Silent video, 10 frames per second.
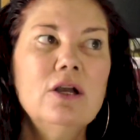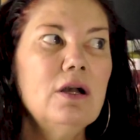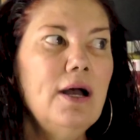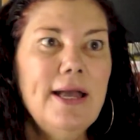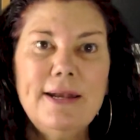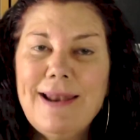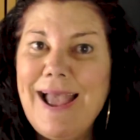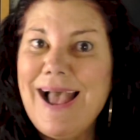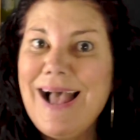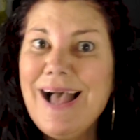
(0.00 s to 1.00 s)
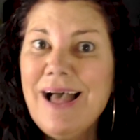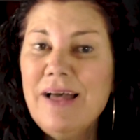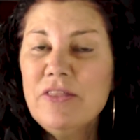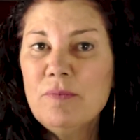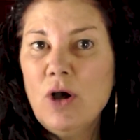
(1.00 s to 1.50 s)
go ahead and
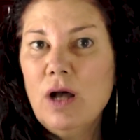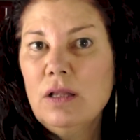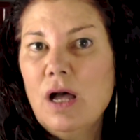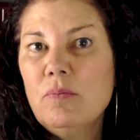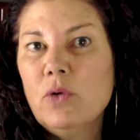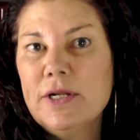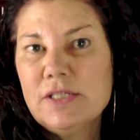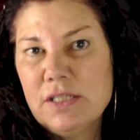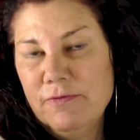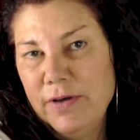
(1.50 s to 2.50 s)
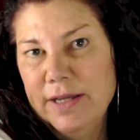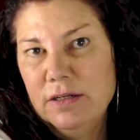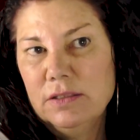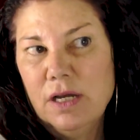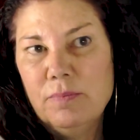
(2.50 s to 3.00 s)
add them all up. What is the
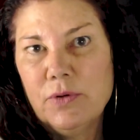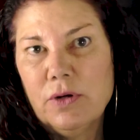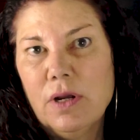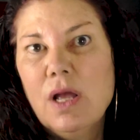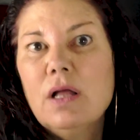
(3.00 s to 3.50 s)
final number?